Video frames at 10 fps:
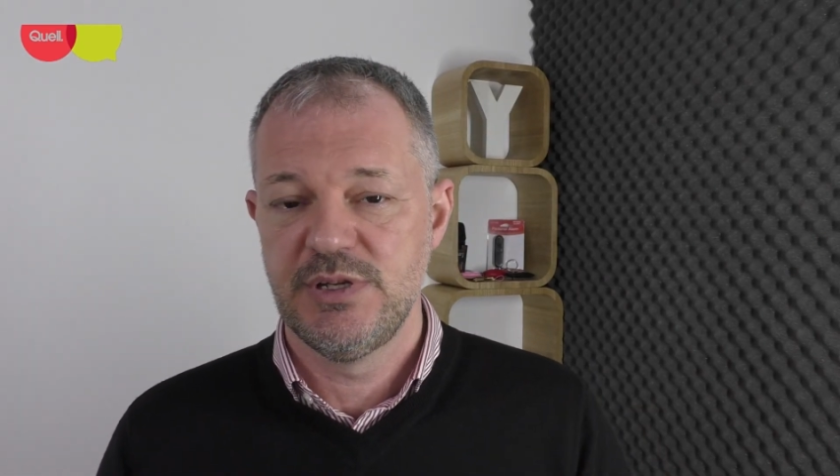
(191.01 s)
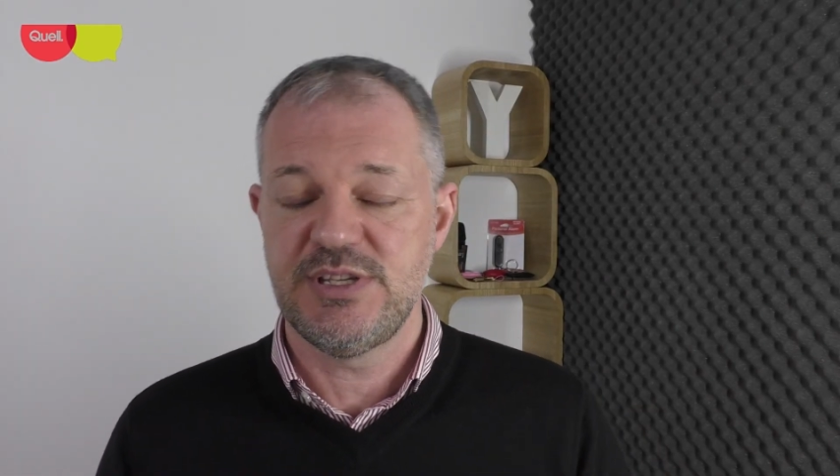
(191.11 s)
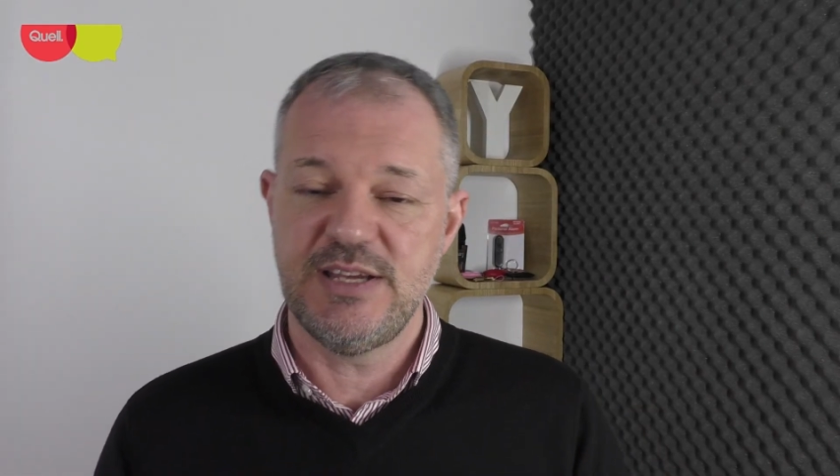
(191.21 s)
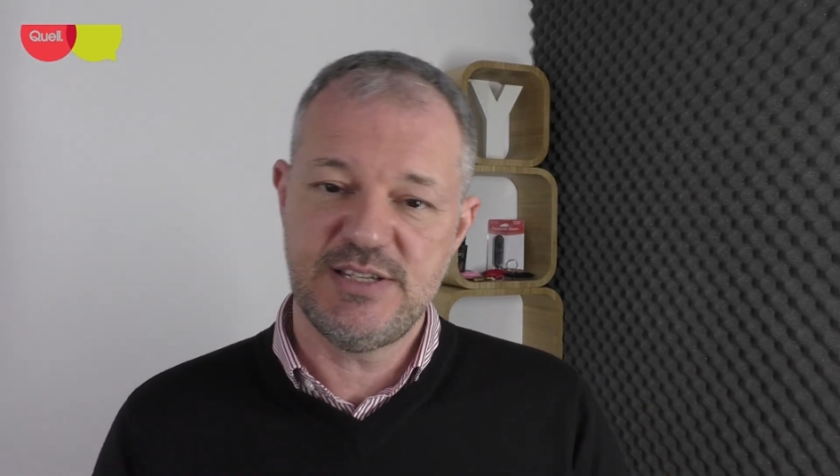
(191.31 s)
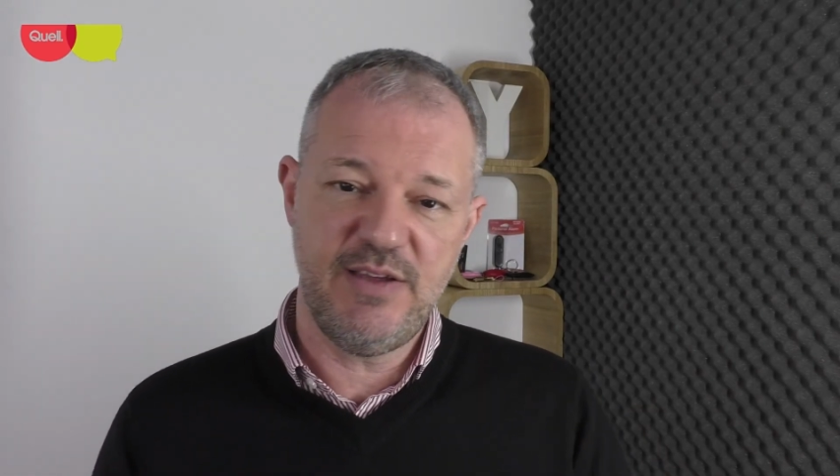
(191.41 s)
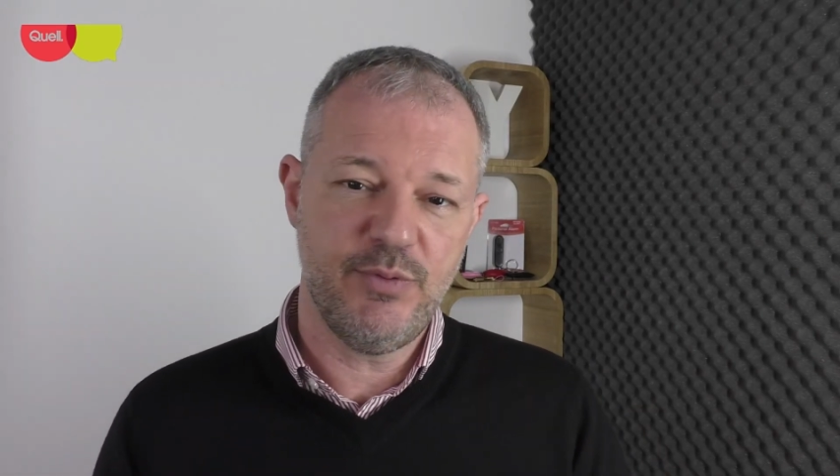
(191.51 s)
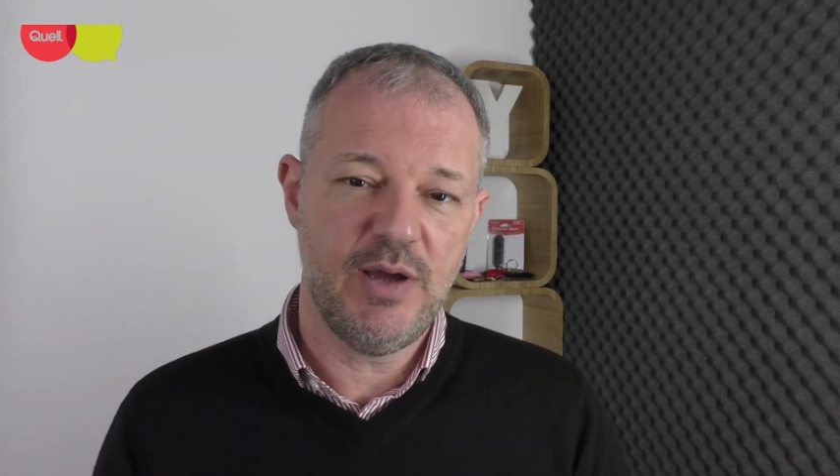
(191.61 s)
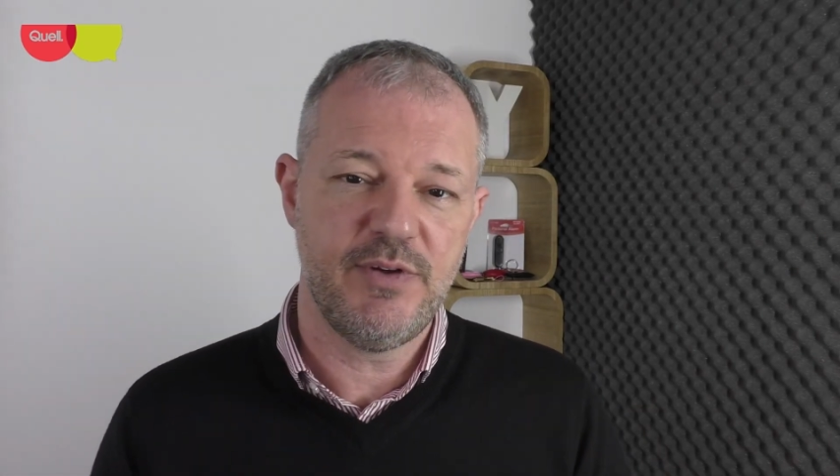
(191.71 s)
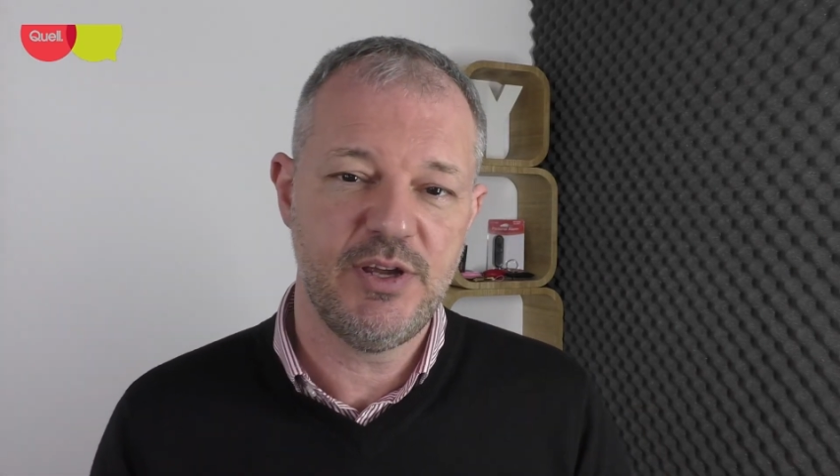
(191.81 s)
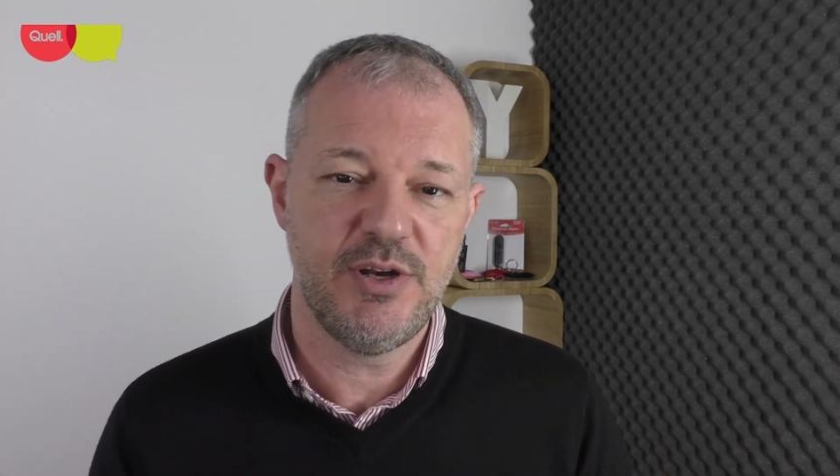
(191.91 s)
Stay safe,
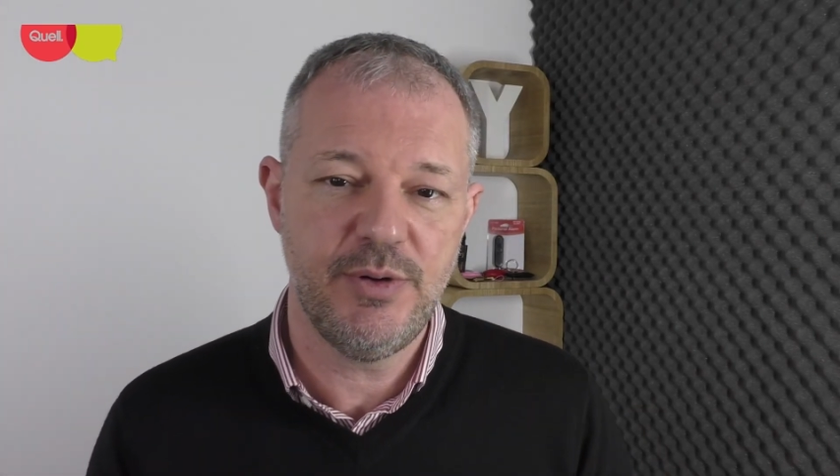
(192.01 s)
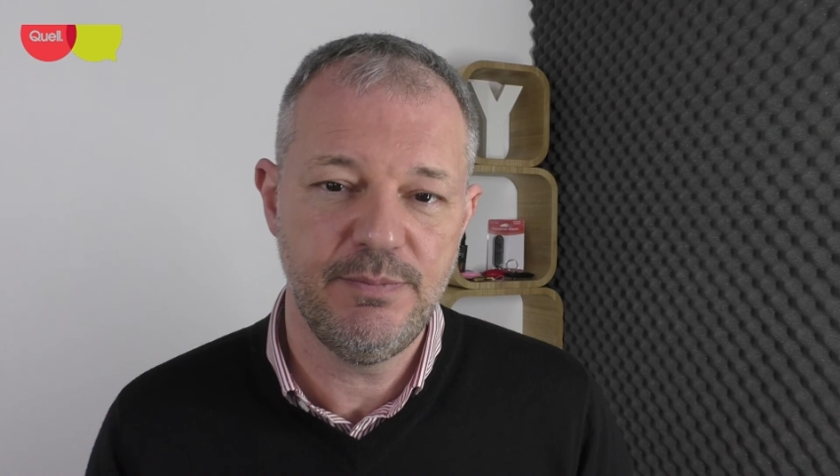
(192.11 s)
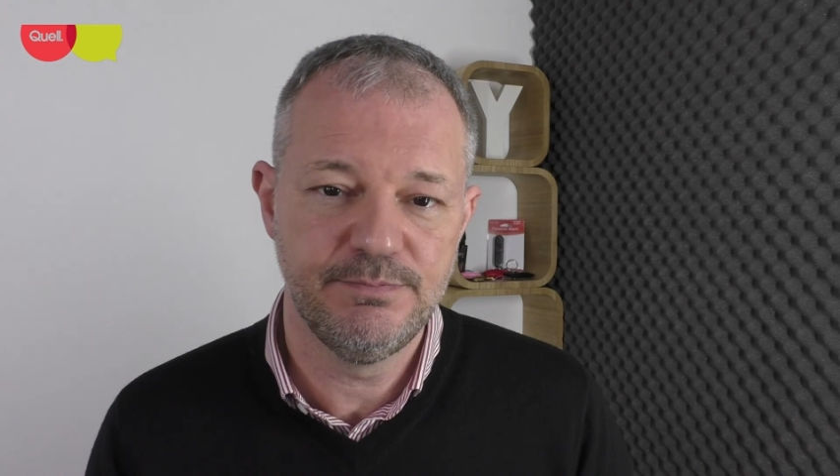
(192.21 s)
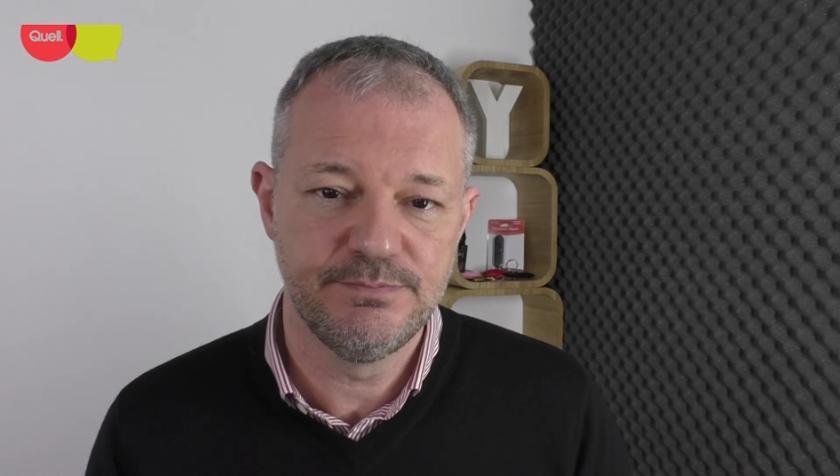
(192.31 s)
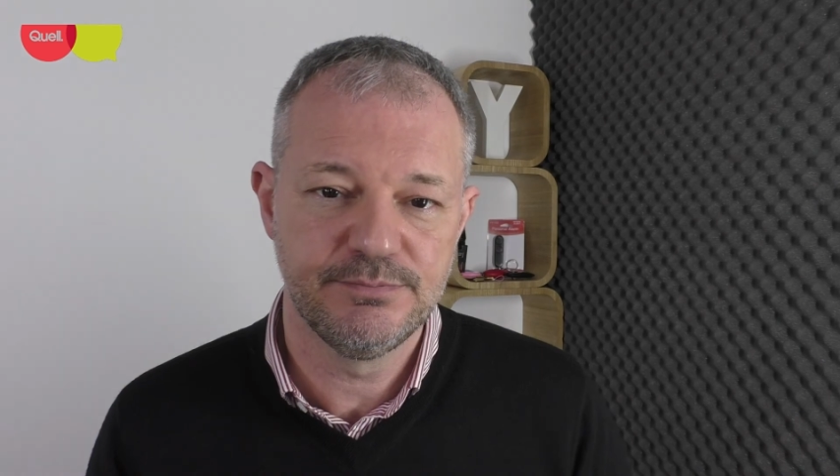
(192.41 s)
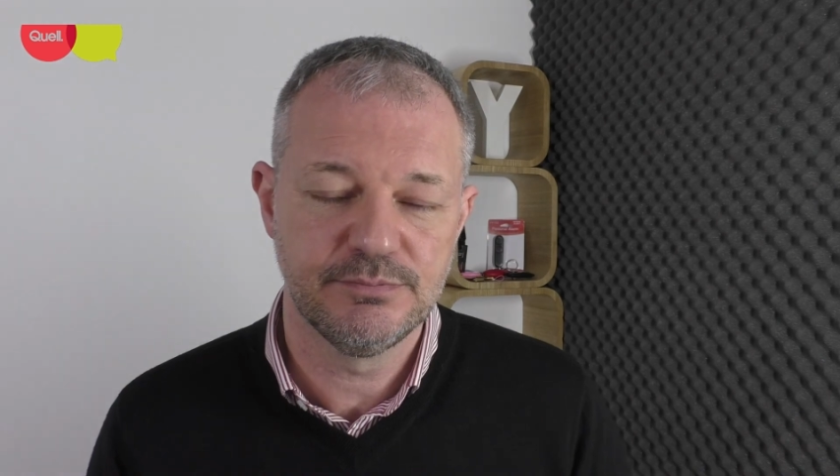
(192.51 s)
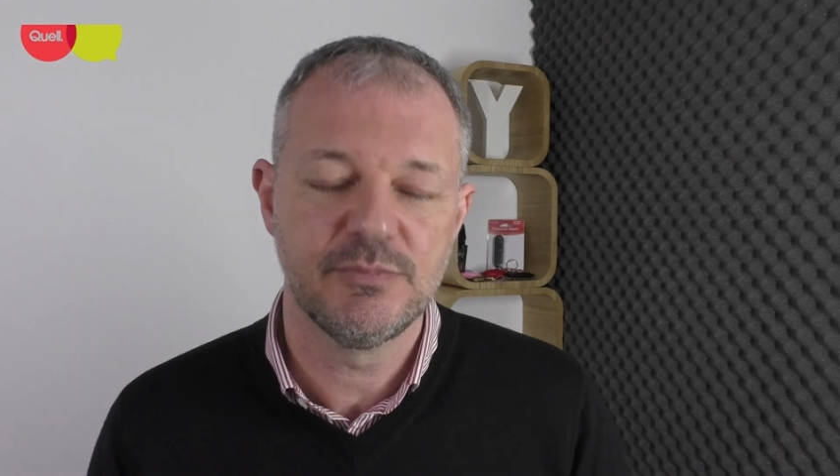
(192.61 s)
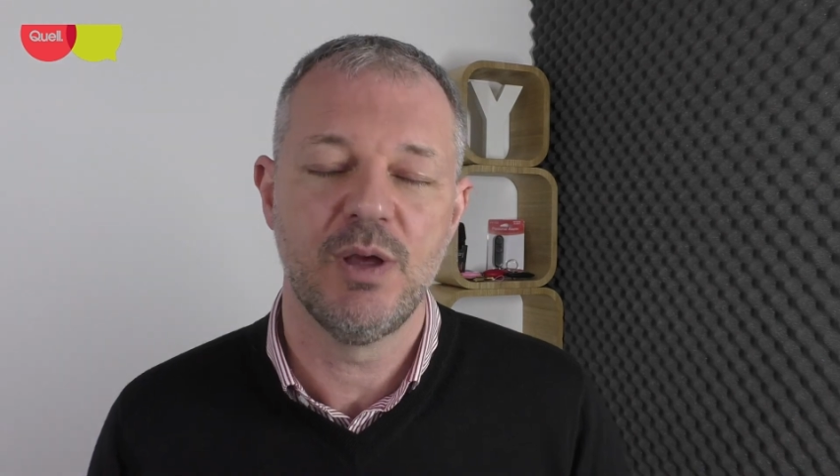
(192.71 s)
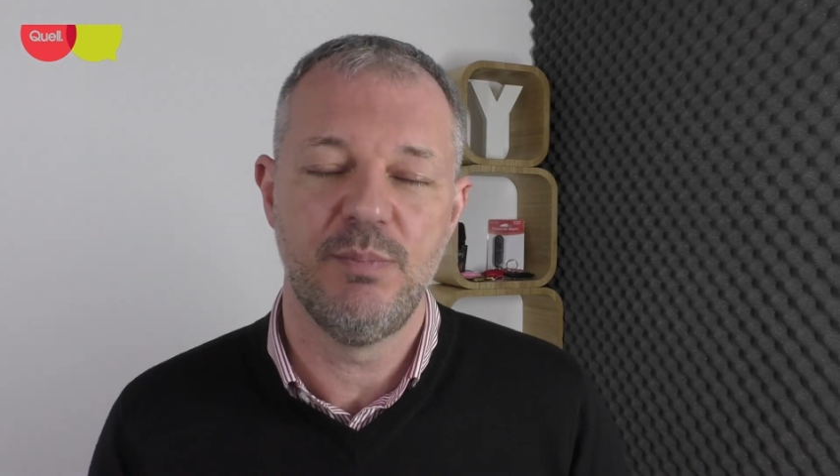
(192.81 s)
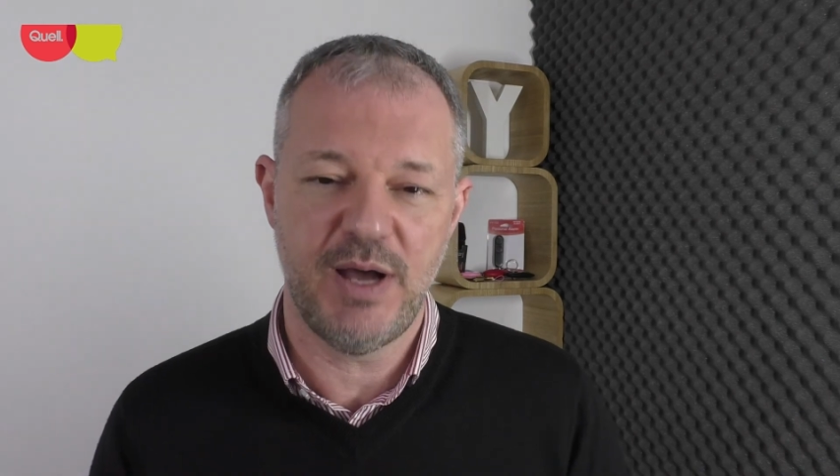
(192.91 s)
whatever you're doing,
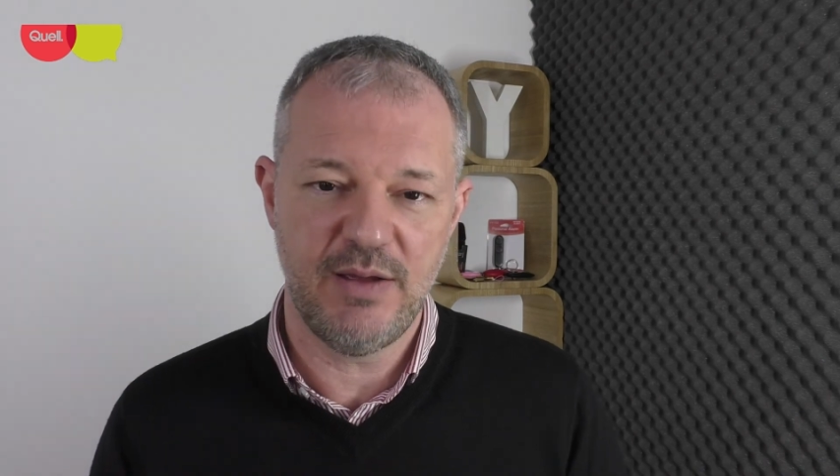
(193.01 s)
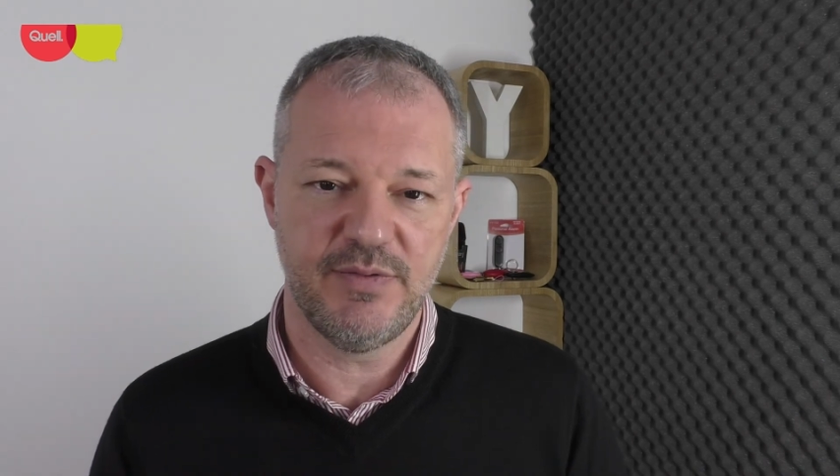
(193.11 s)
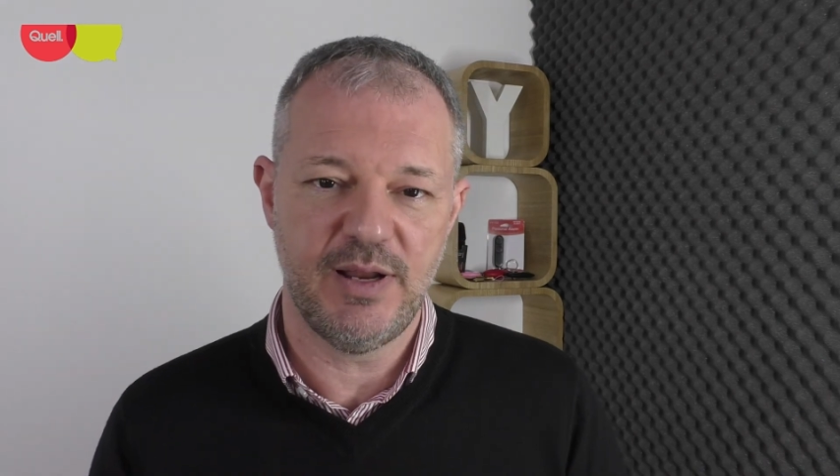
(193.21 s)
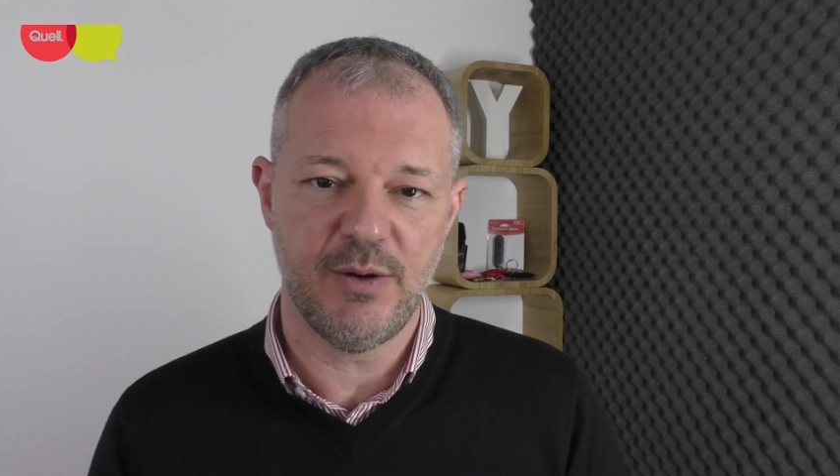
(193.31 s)
and bye for